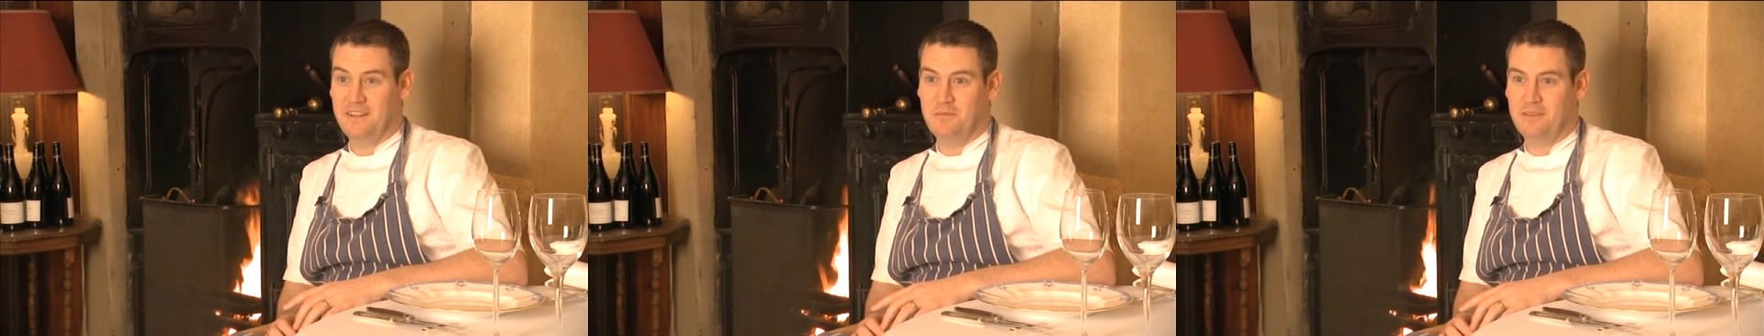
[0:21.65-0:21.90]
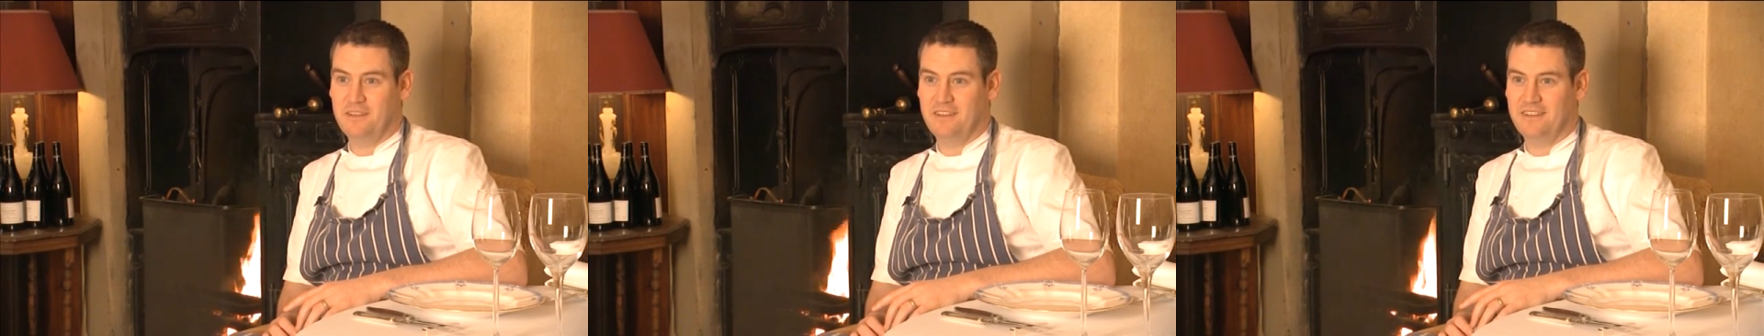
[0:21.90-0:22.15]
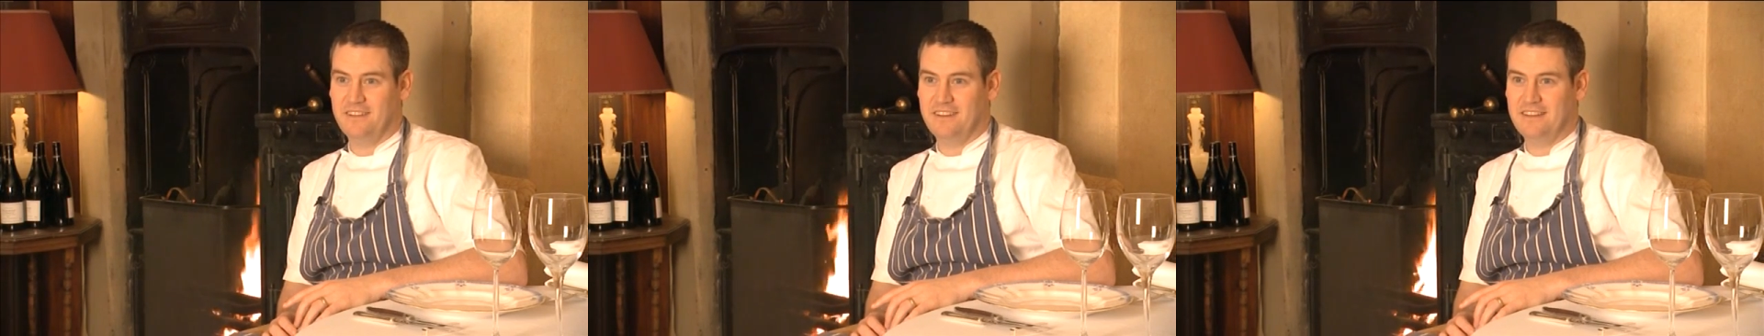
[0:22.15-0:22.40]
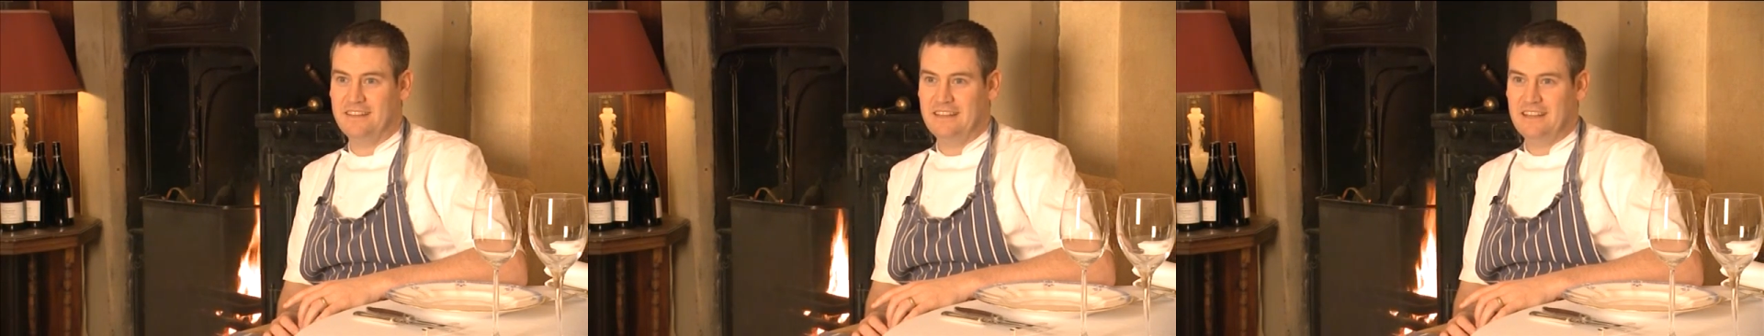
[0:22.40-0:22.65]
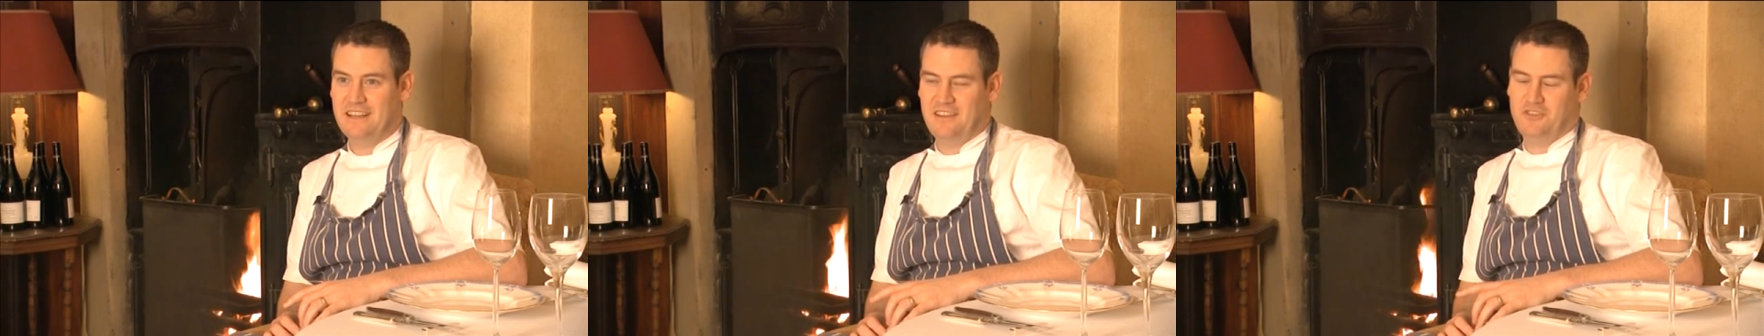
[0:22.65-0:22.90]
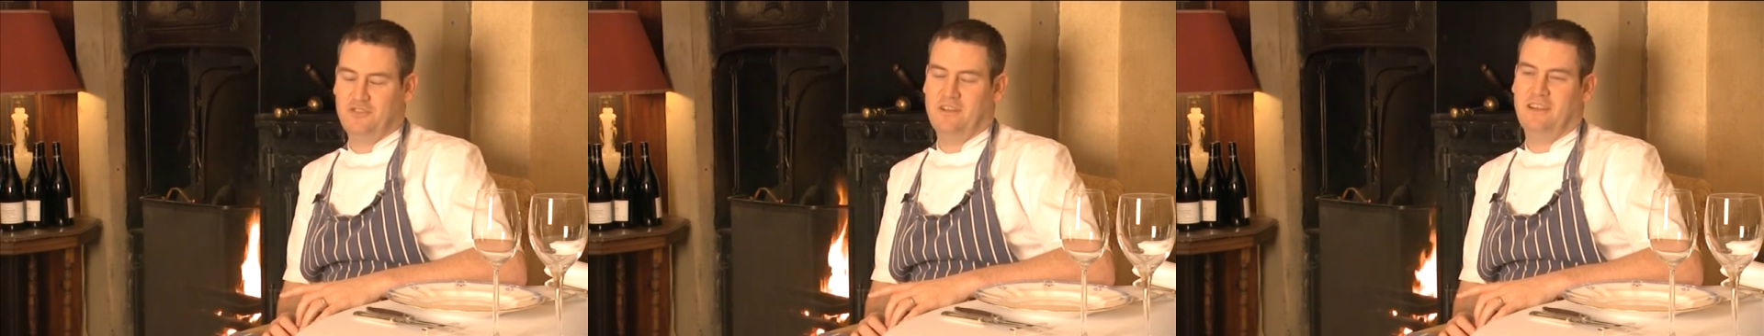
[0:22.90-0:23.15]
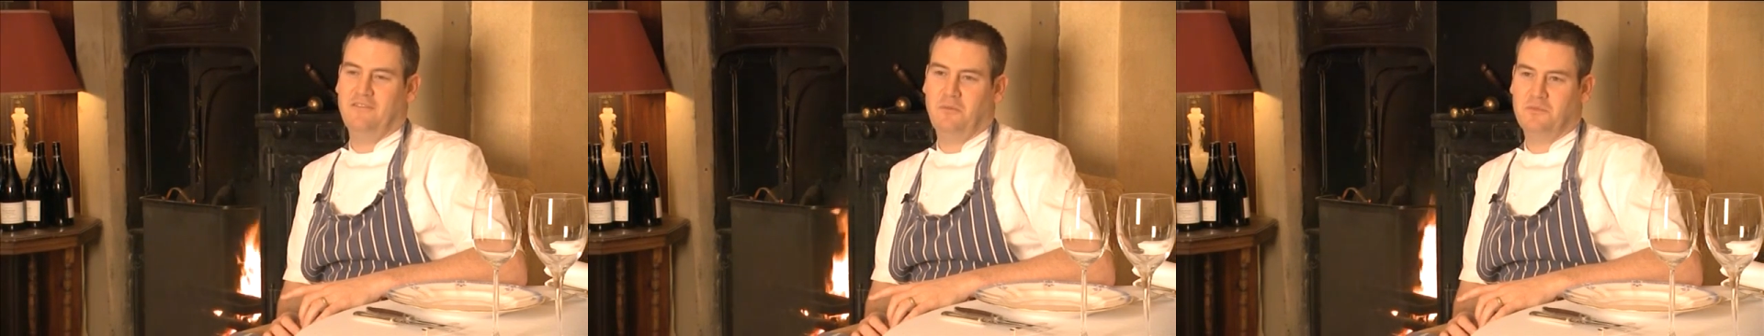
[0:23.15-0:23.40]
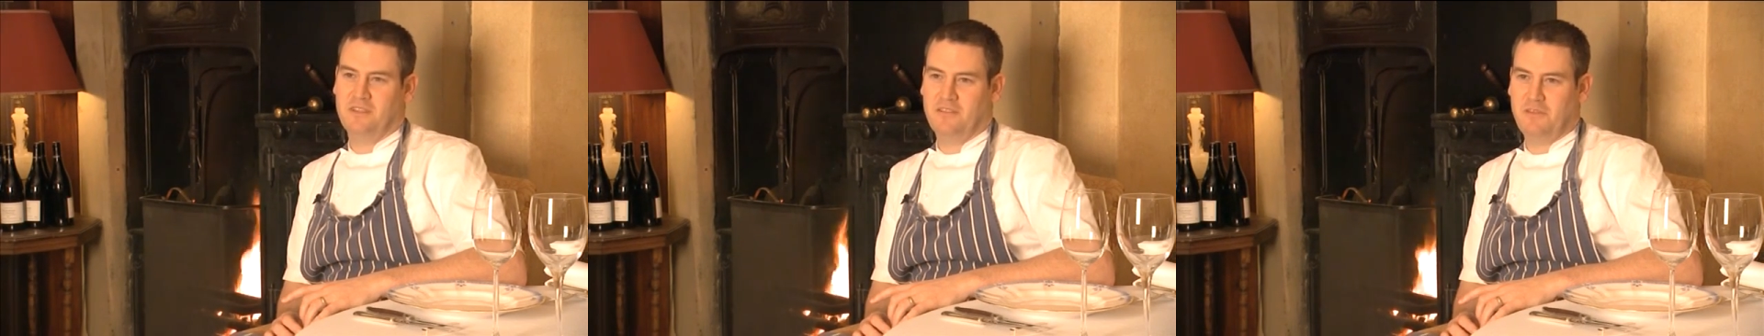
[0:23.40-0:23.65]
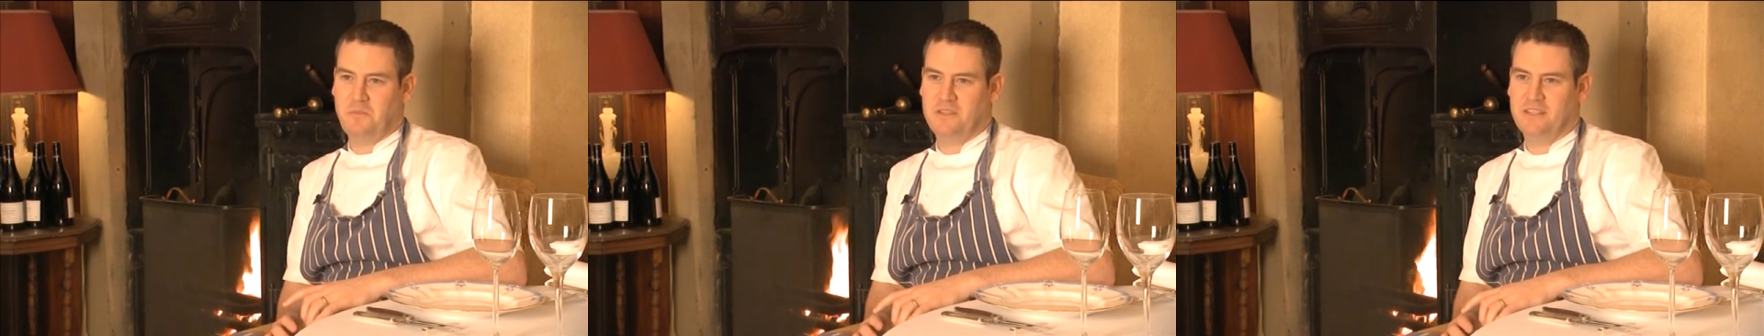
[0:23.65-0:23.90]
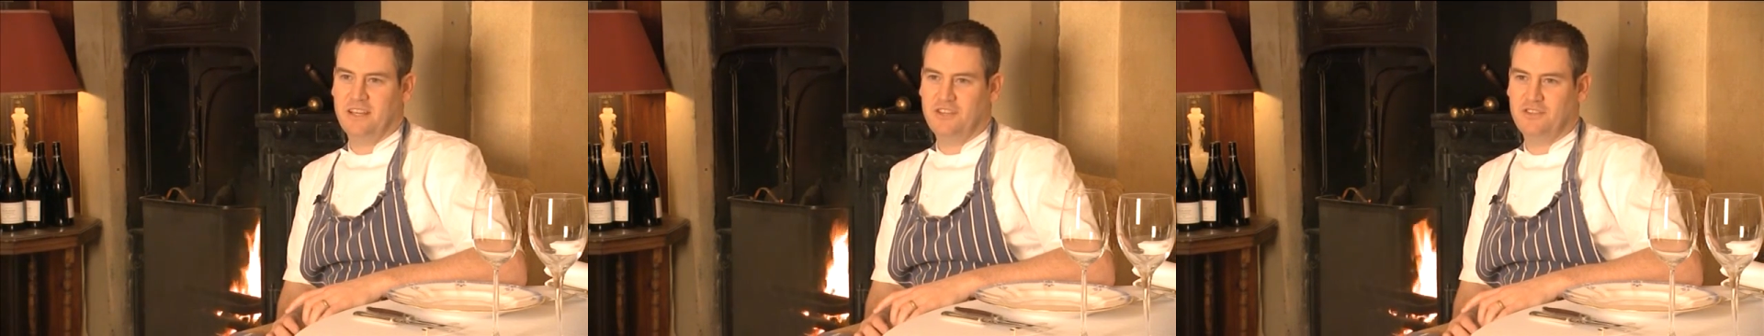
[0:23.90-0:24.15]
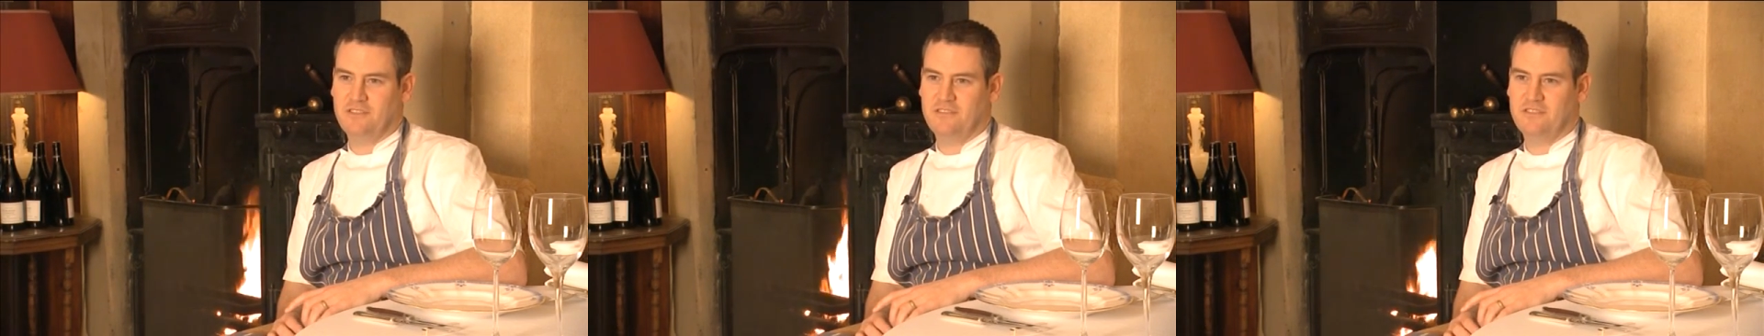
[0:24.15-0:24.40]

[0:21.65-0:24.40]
him and try and live up to that reputation.